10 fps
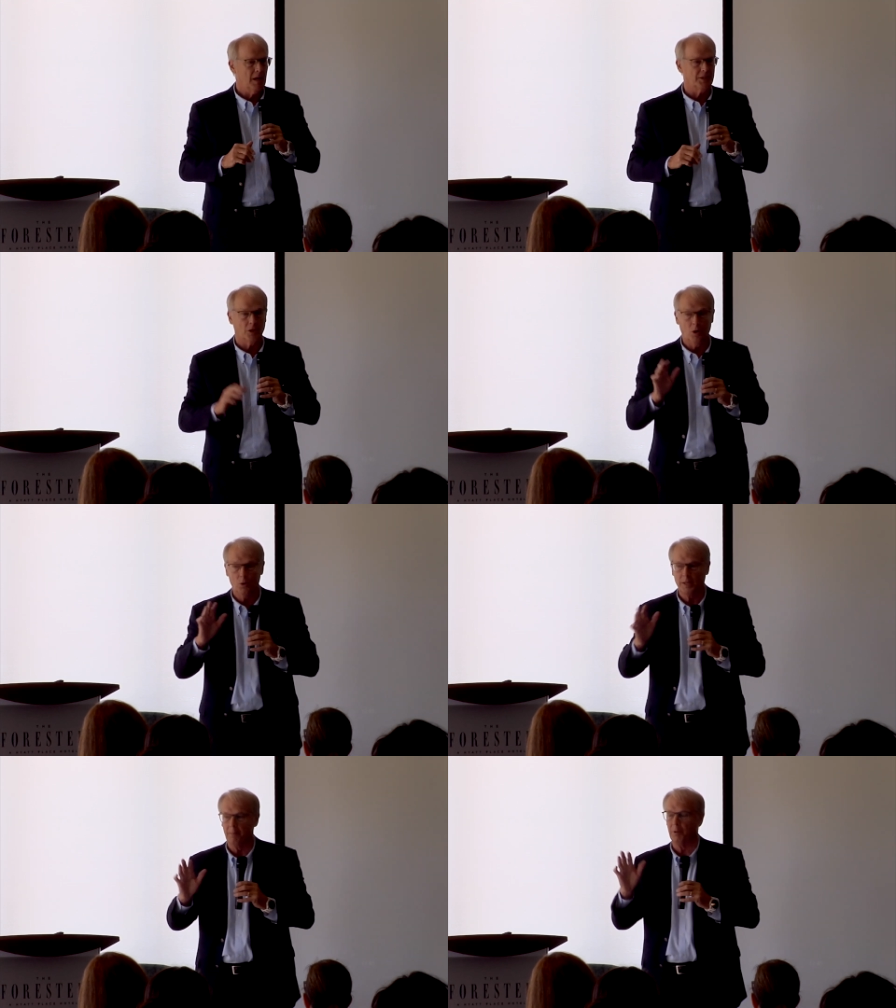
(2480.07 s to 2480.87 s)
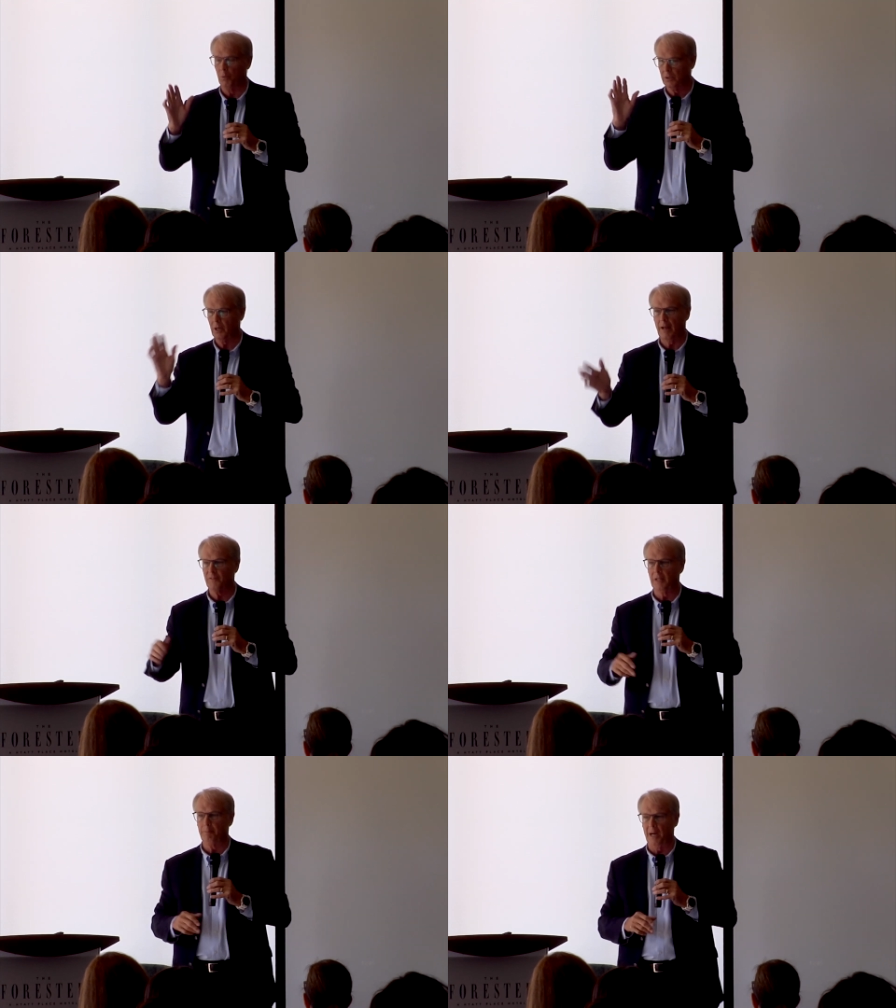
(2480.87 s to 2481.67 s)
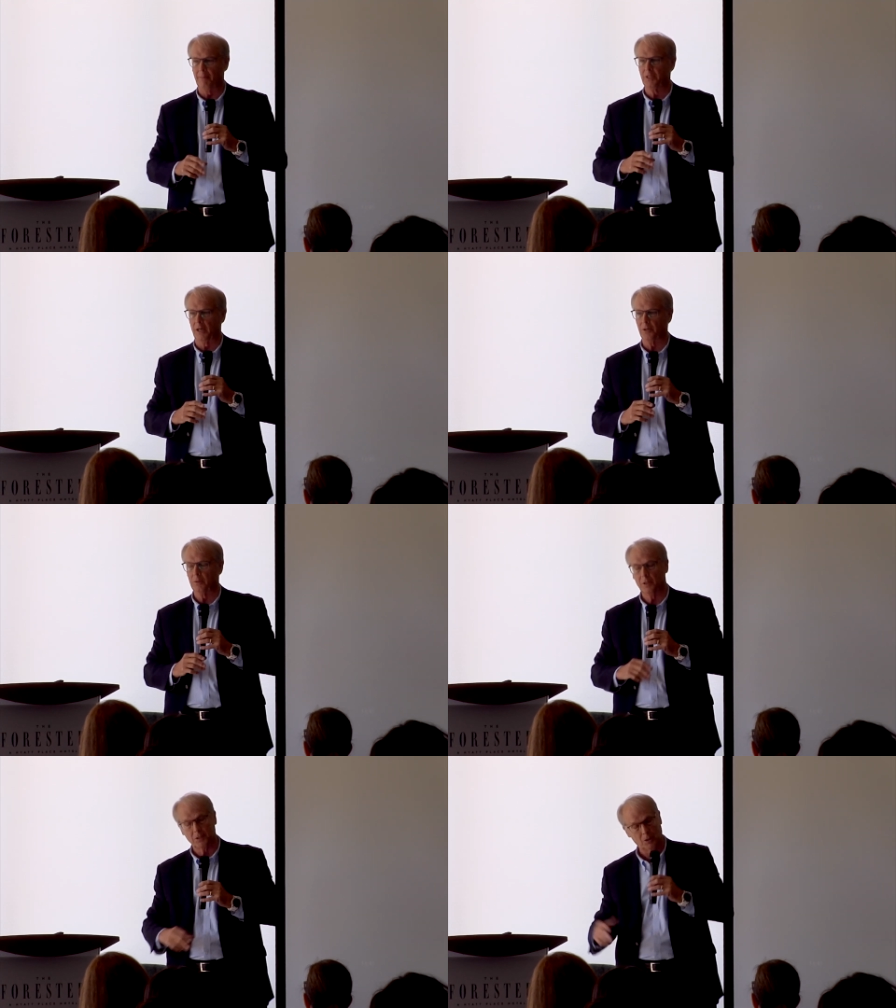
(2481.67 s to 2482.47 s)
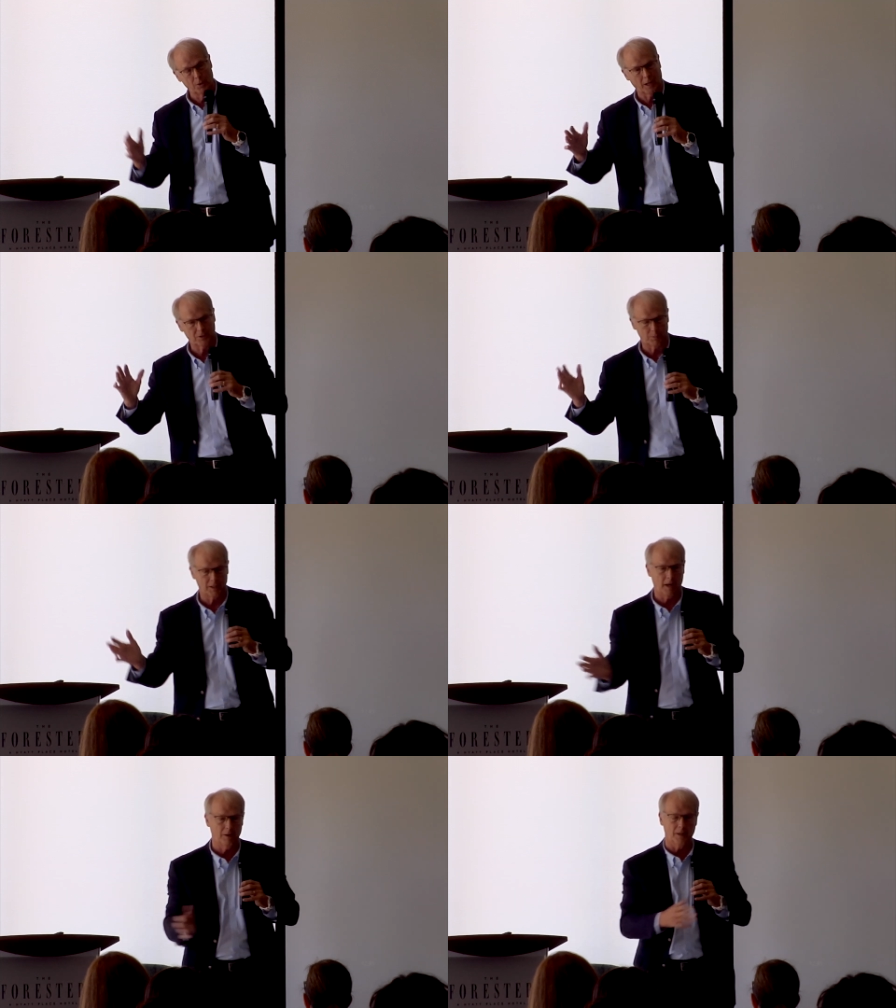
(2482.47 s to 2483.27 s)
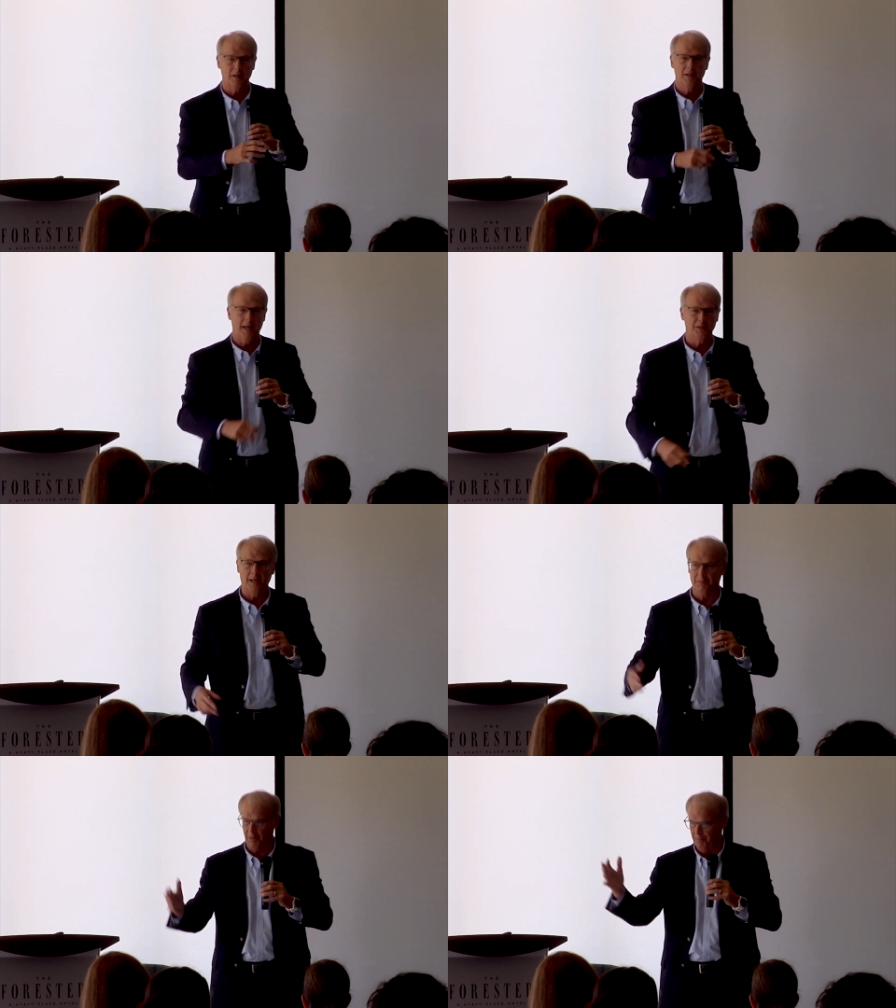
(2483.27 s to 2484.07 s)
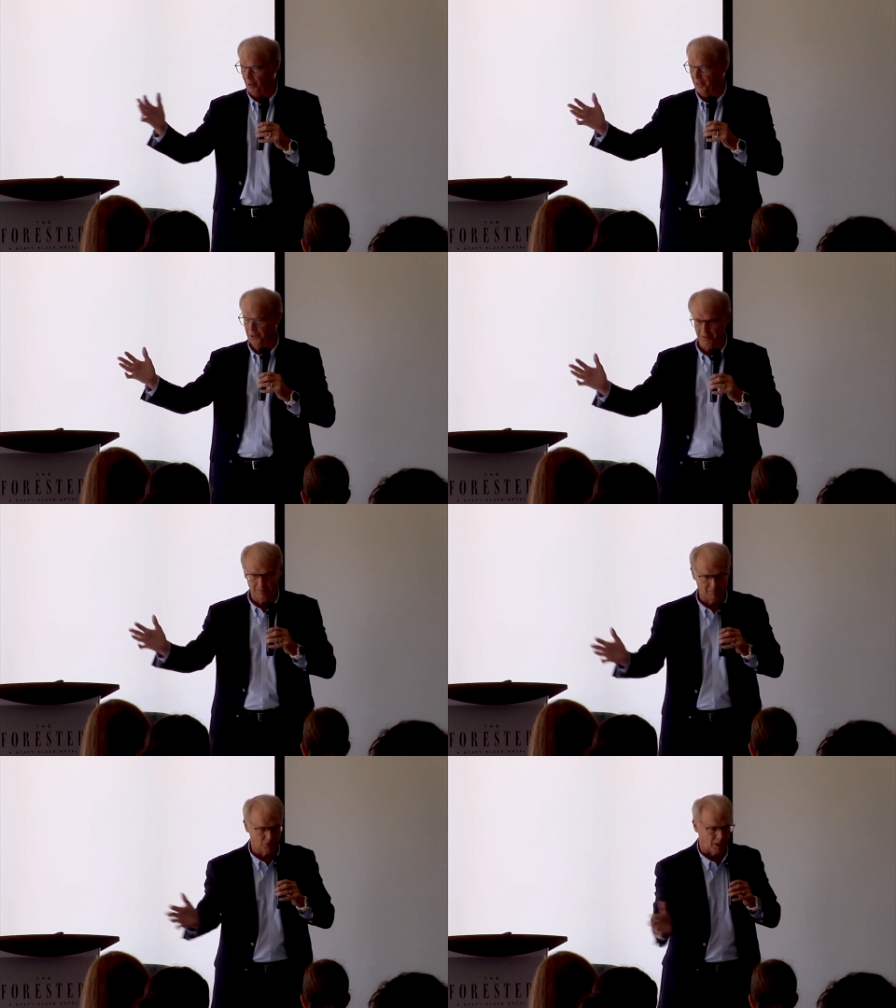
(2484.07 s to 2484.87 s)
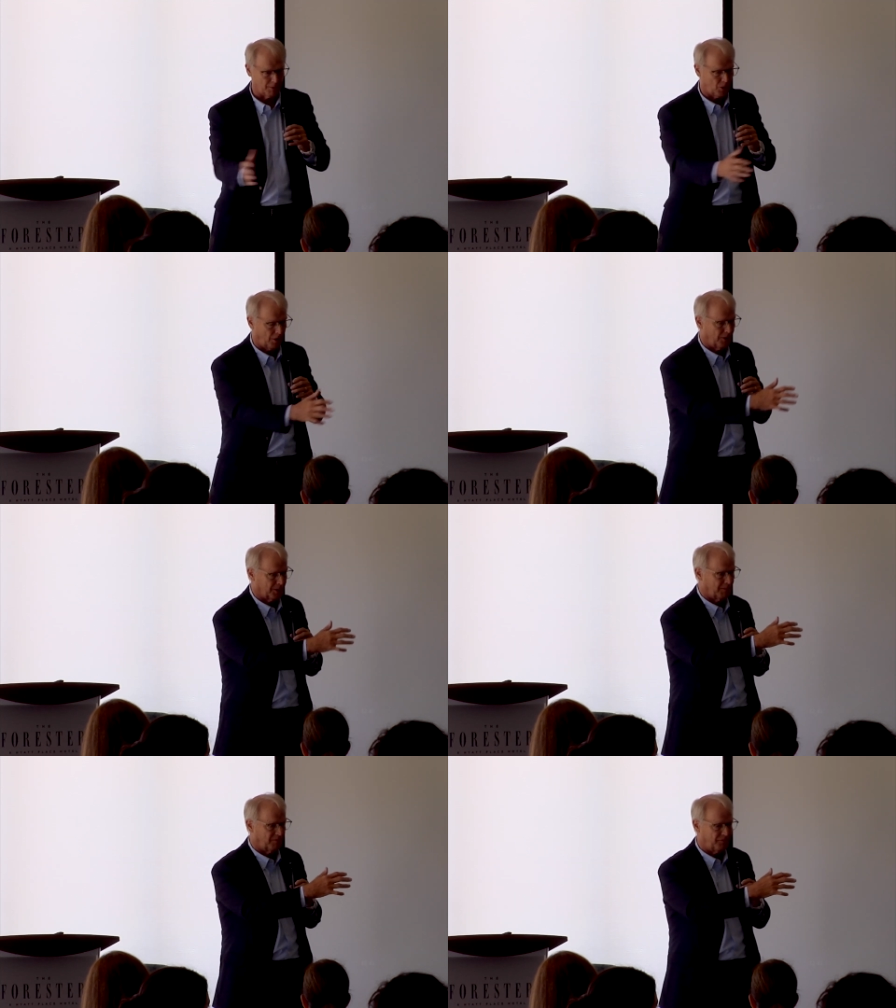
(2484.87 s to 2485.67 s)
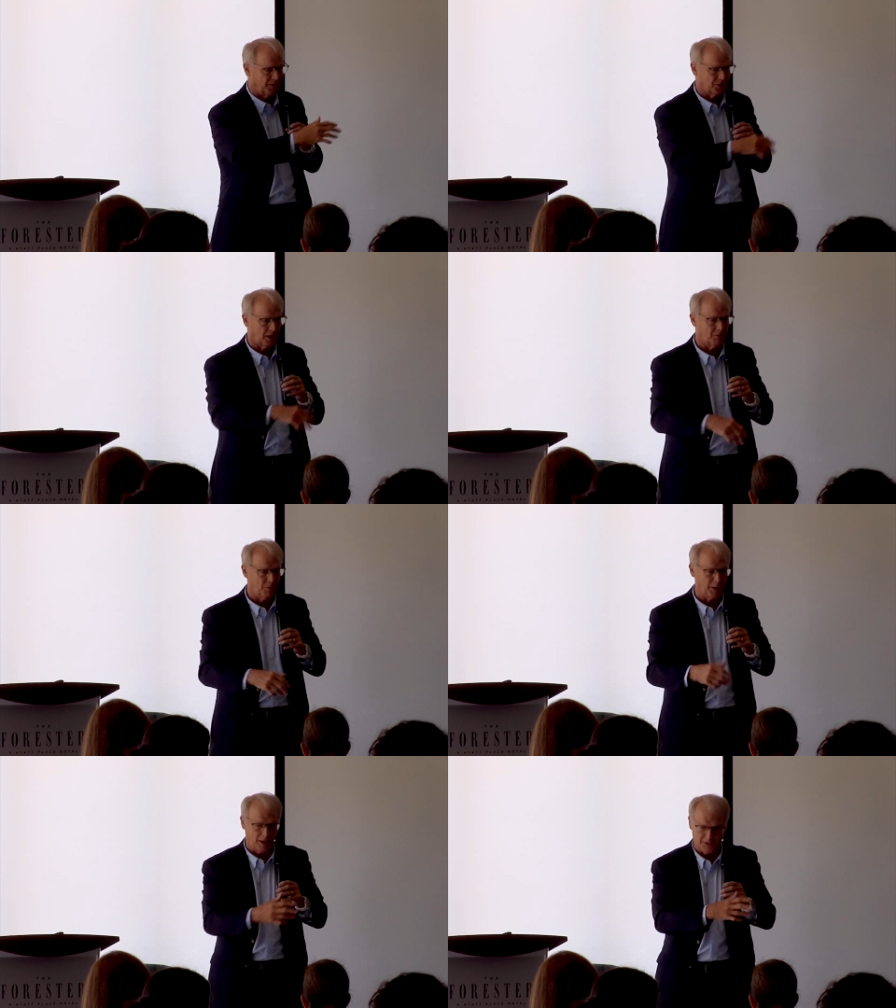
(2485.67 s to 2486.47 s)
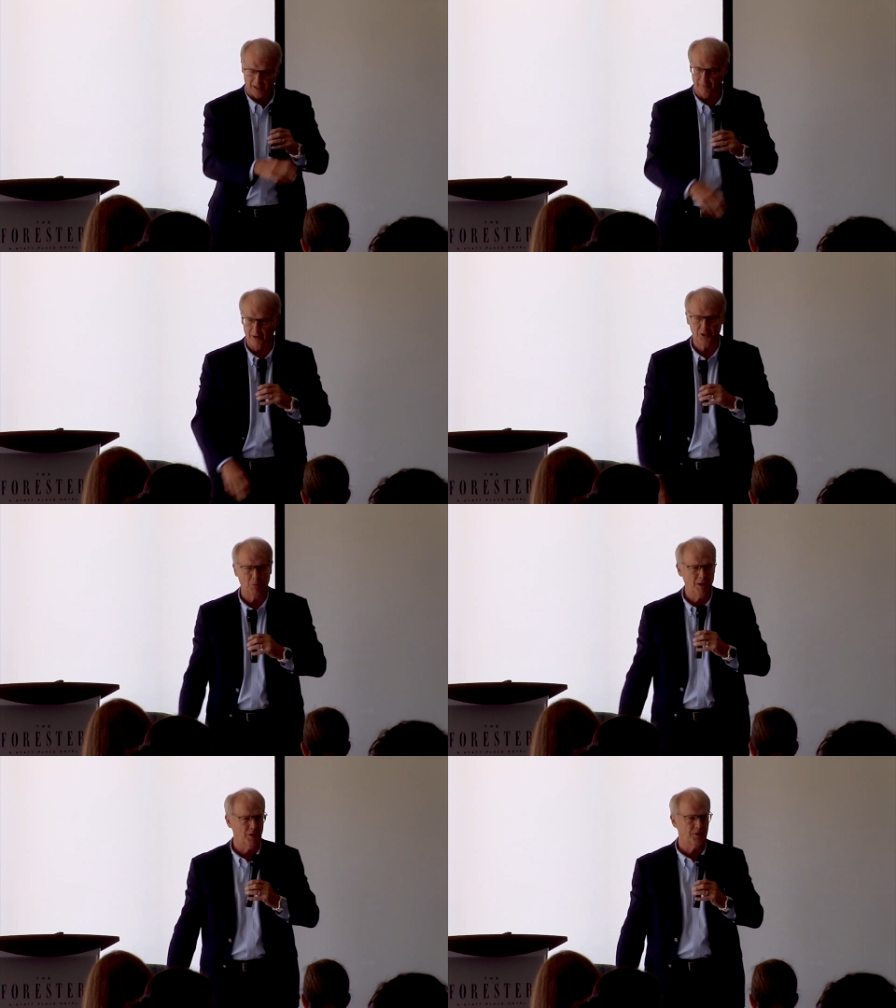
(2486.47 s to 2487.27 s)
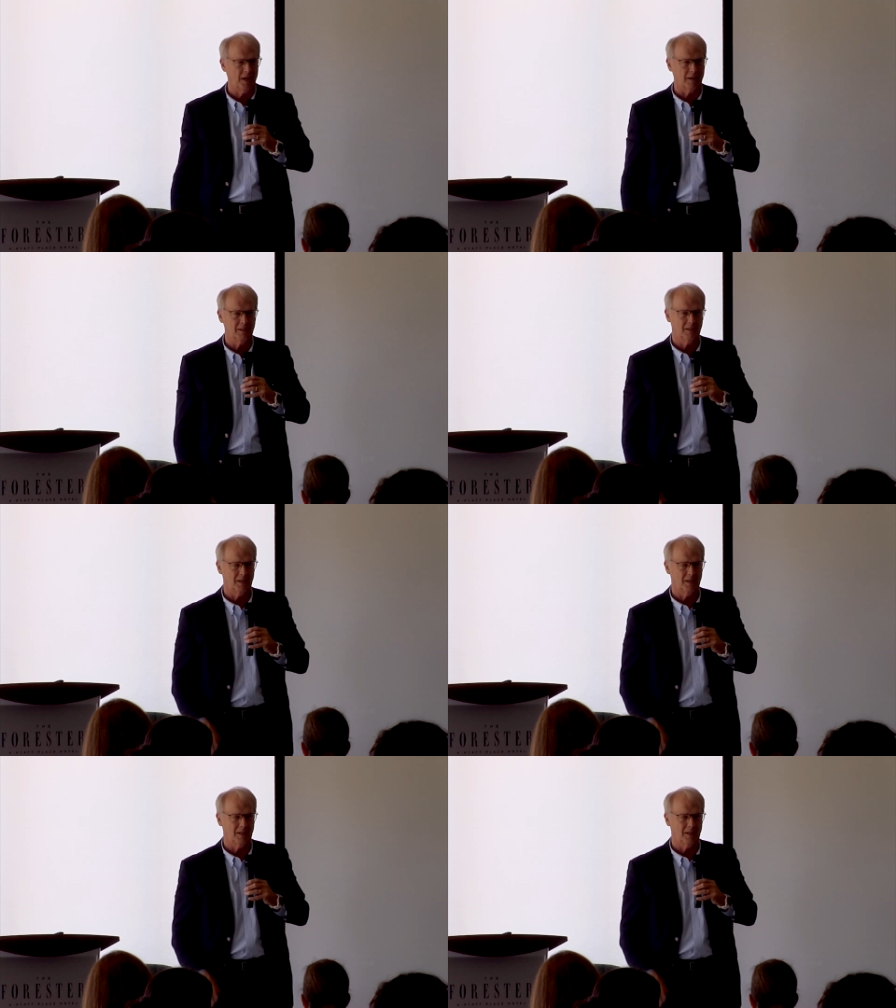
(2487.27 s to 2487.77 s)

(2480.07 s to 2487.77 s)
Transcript: I said, oh, okay, but we're going to have to let Bob tell you. I said, okay, so we got on. And my boss, John McCarter at the field, said, we got on the elevator. He said, what do you think?